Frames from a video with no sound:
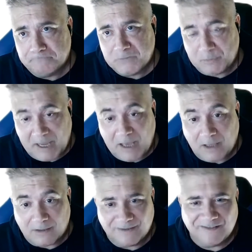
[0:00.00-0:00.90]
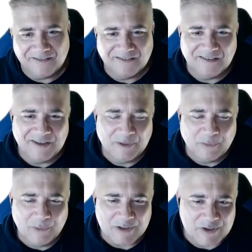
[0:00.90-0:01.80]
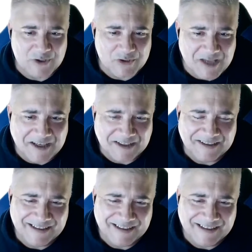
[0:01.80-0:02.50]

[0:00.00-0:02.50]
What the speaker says: Japan. Wouldn't you say?